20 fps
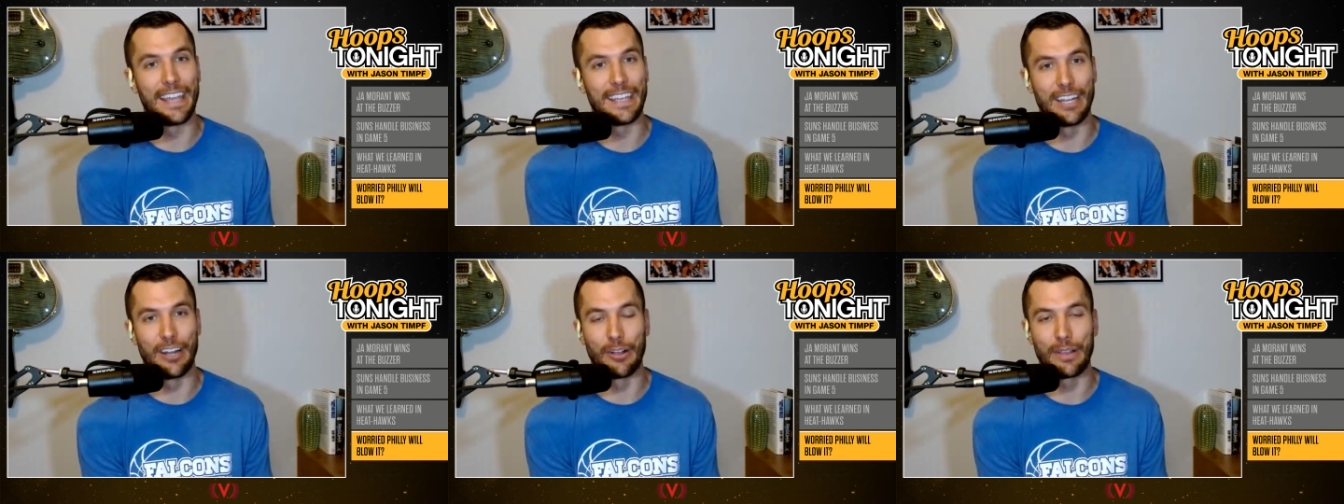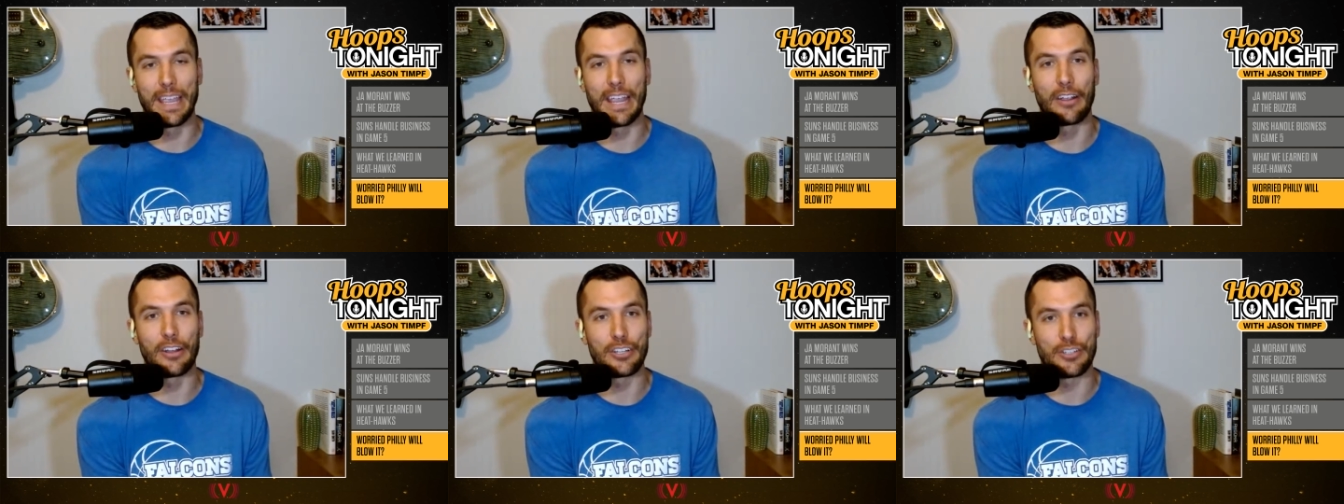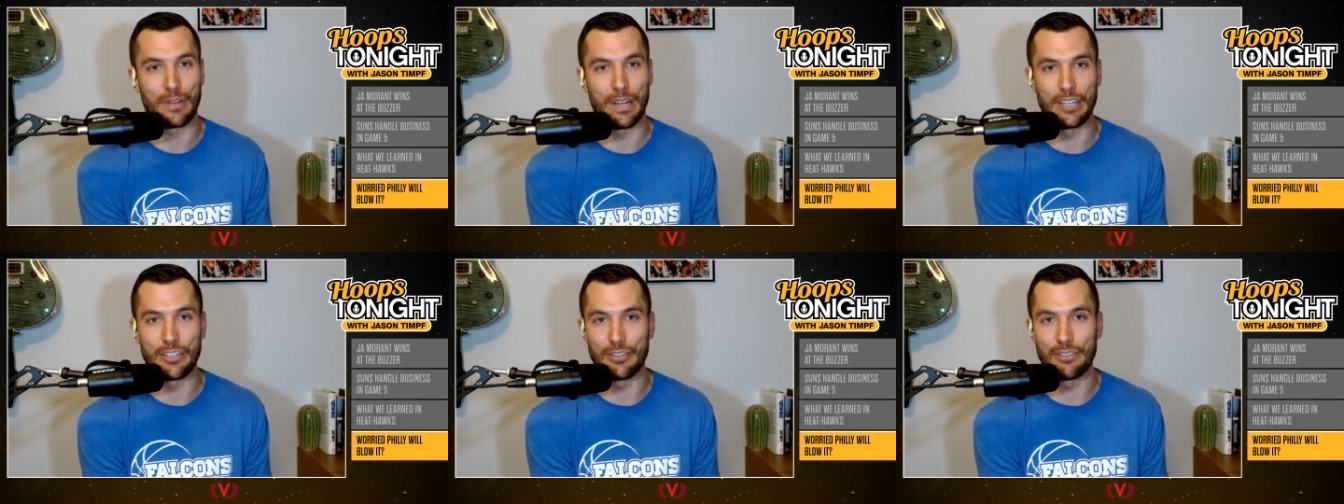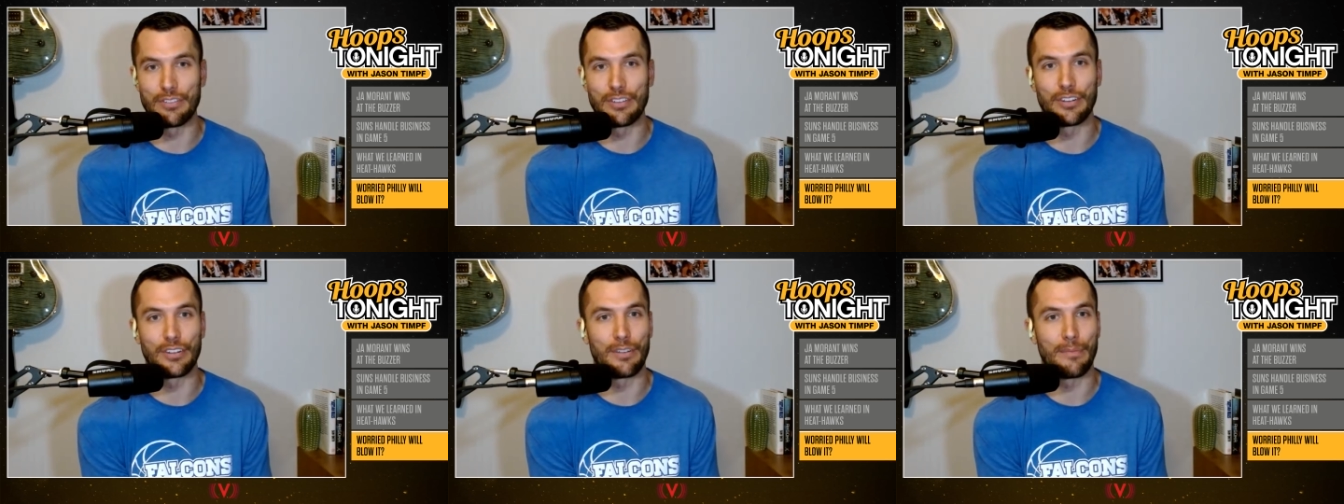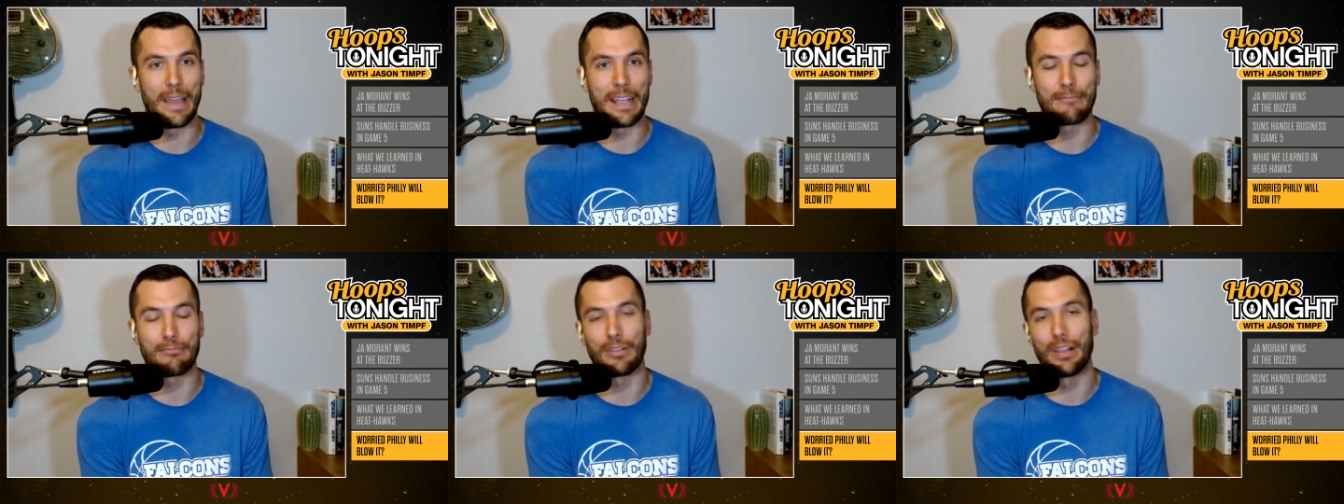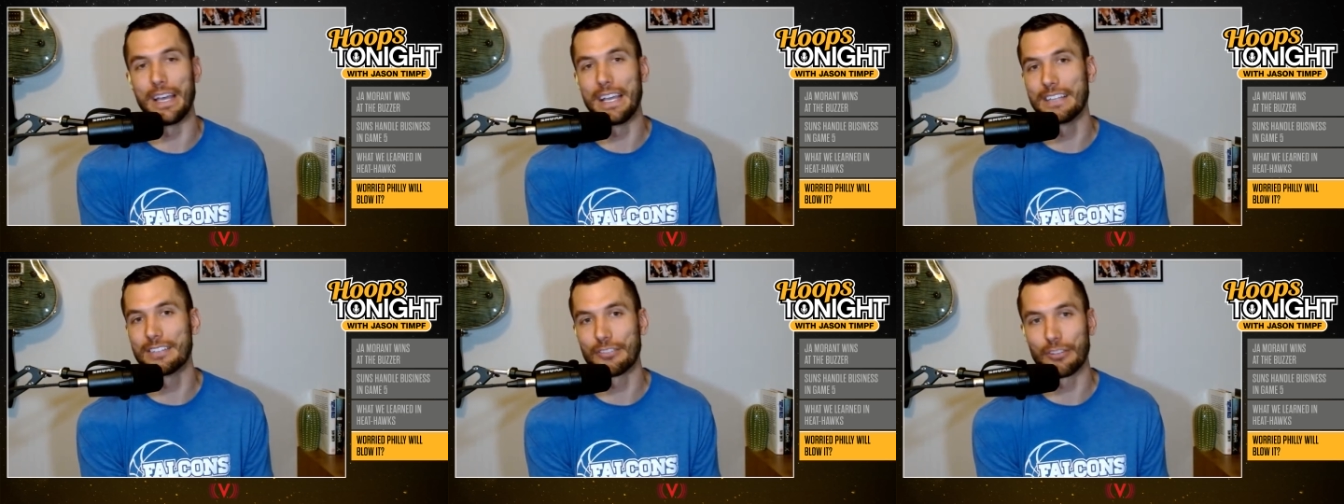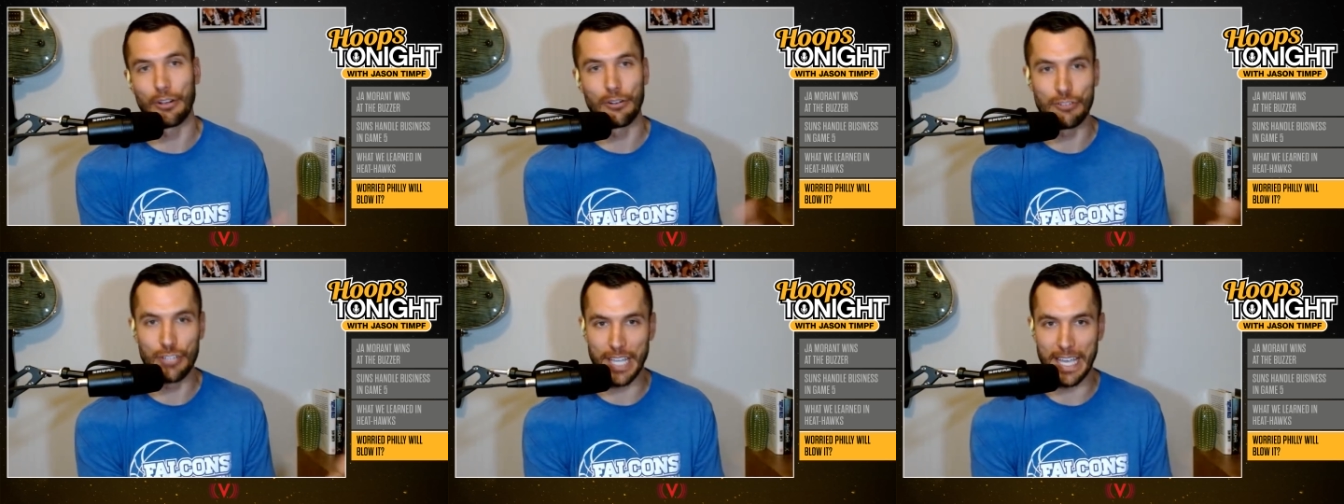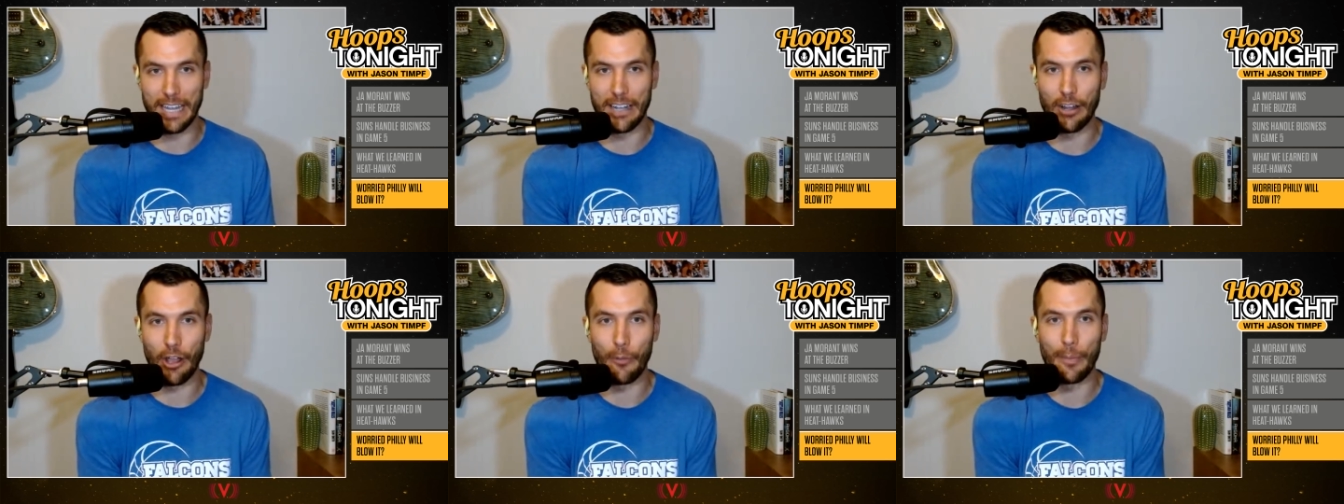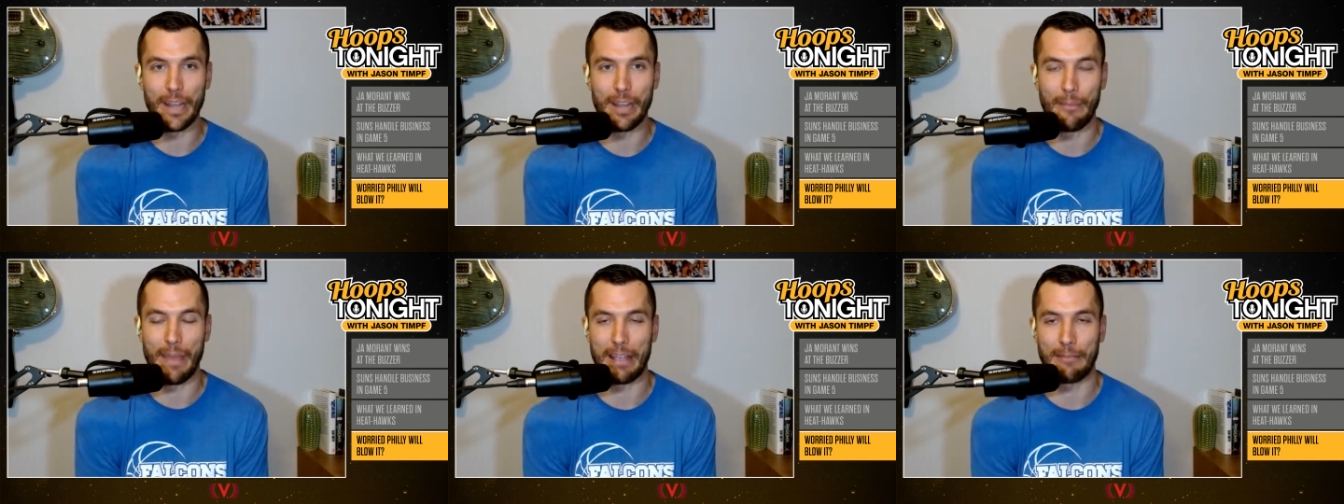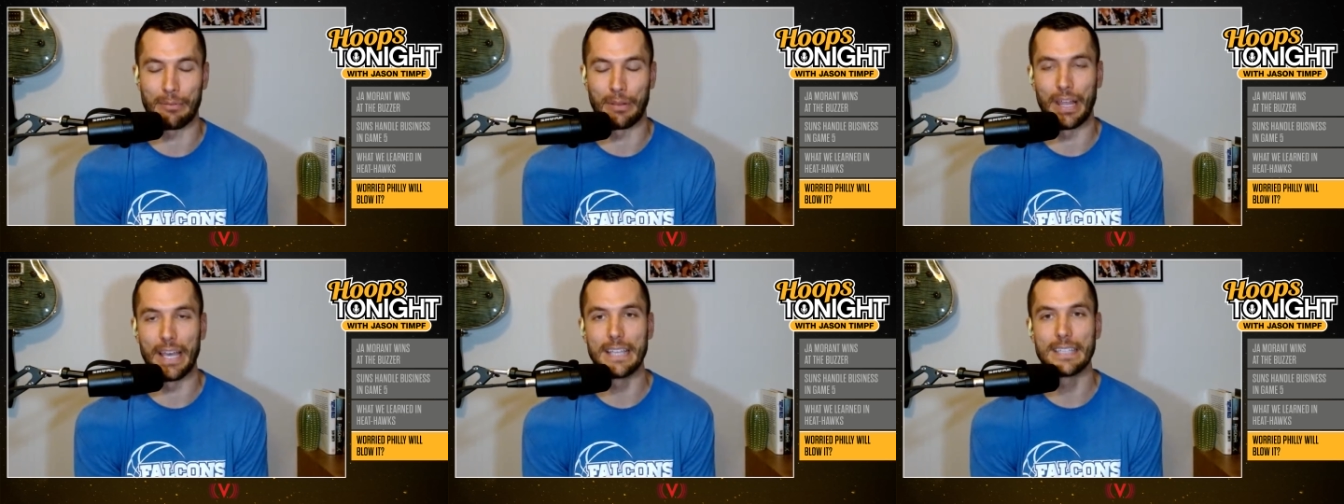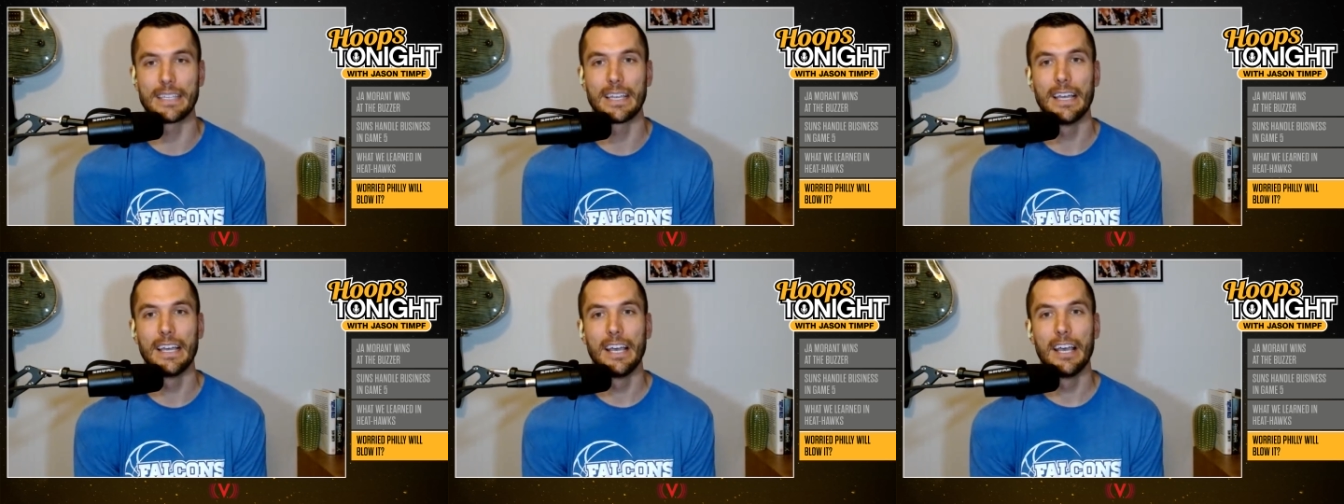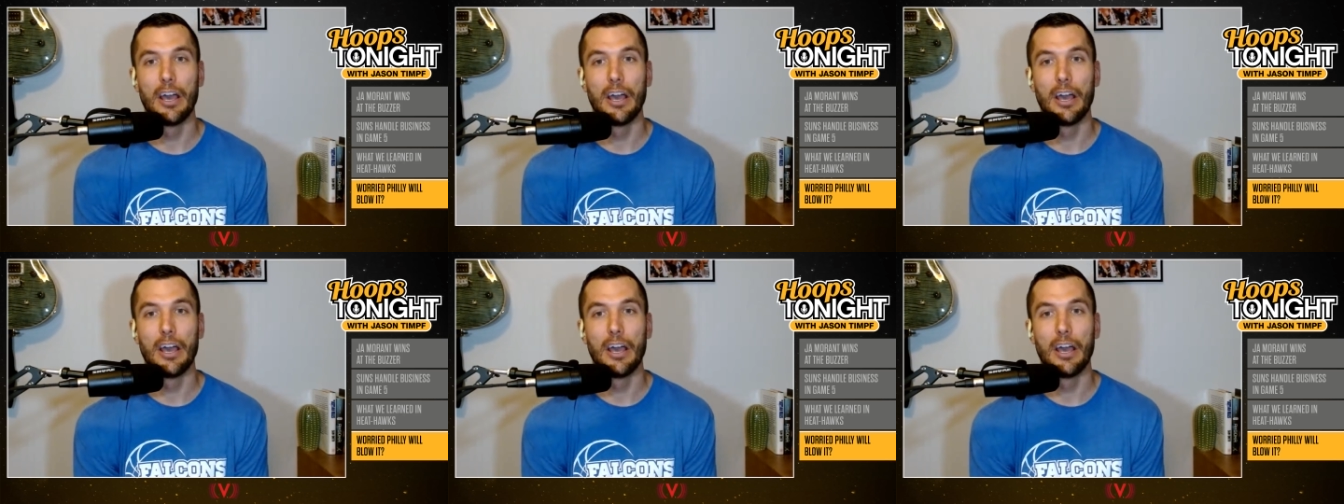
you know Gary Trent Jr. to make plays or OG Anunoby to make plays.